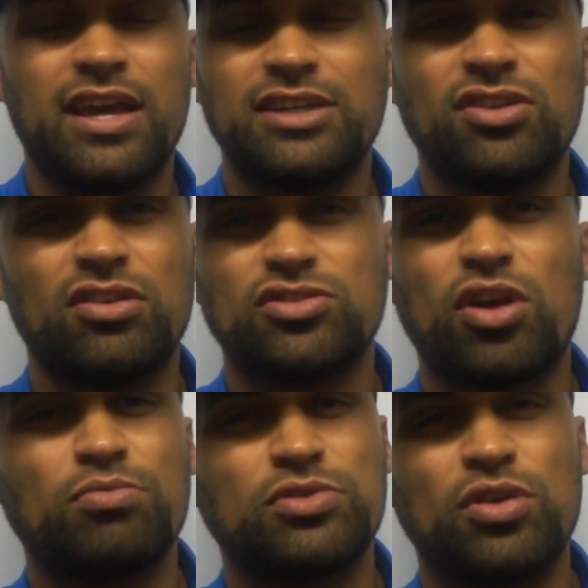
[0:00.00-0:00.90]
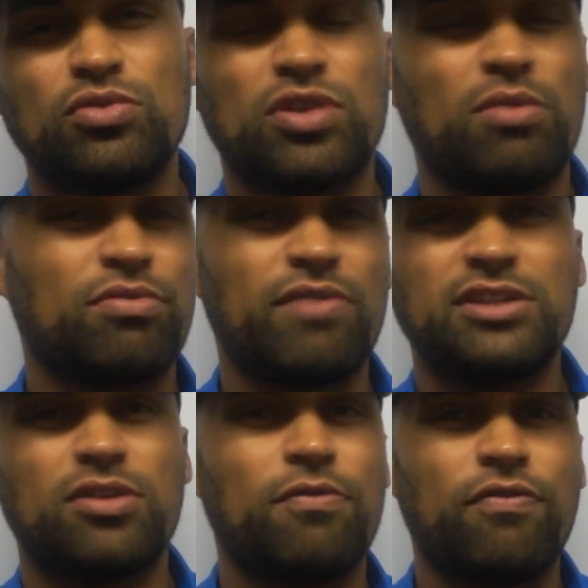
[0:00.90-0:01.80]
He's not top 2, top
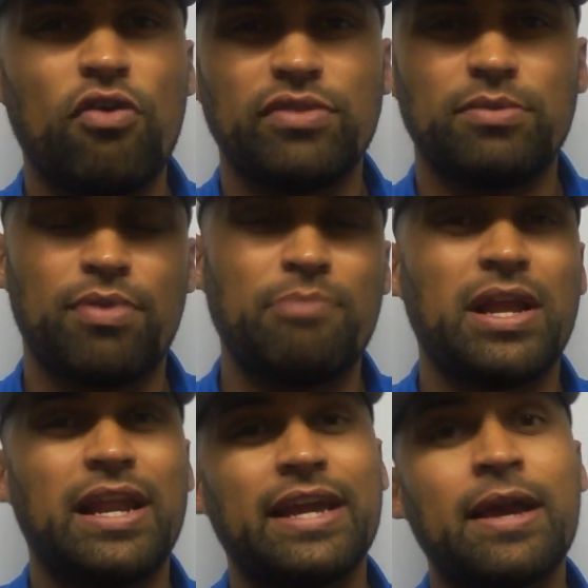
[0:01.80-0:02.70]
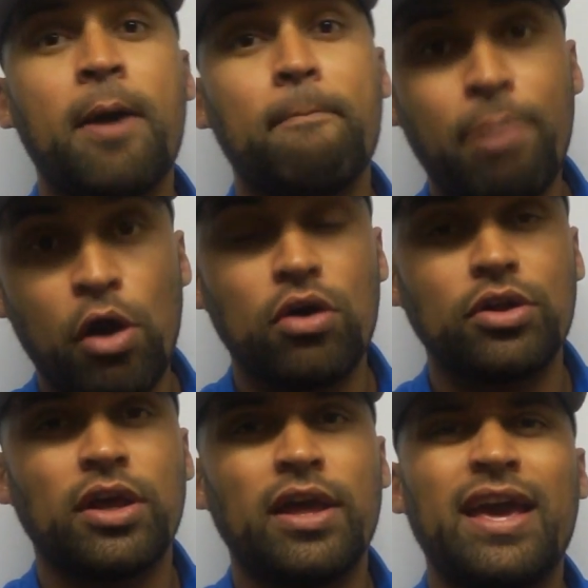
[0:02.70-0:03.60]
3, top 4 in the Premier League,
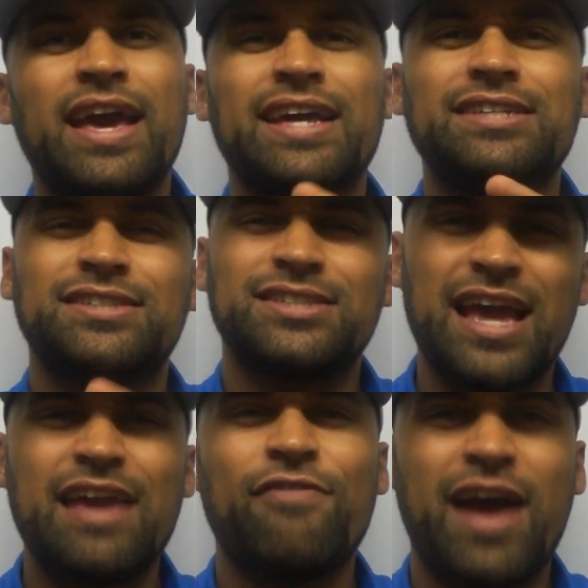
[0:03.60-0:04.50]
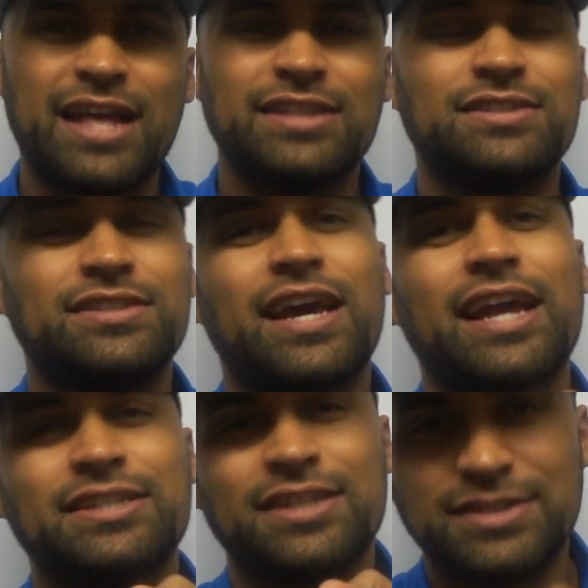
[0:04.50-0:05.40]
but he's safe hands
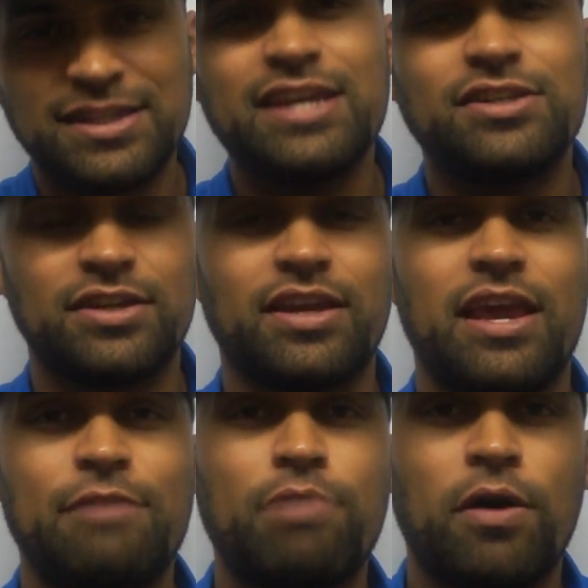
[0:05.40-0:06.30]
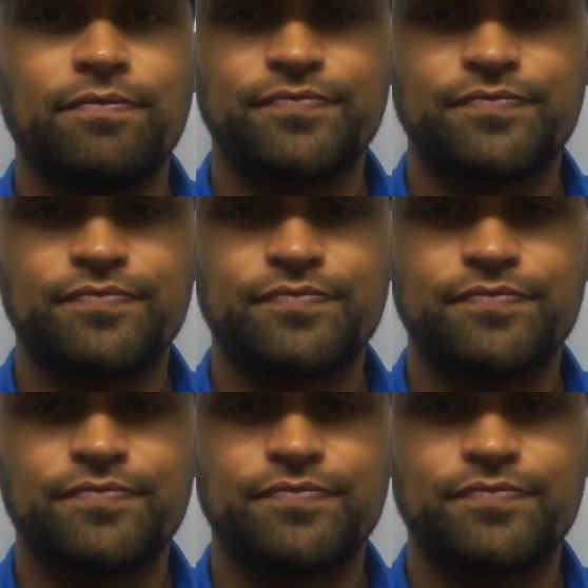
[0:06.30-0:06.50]
and he's a decent keeper.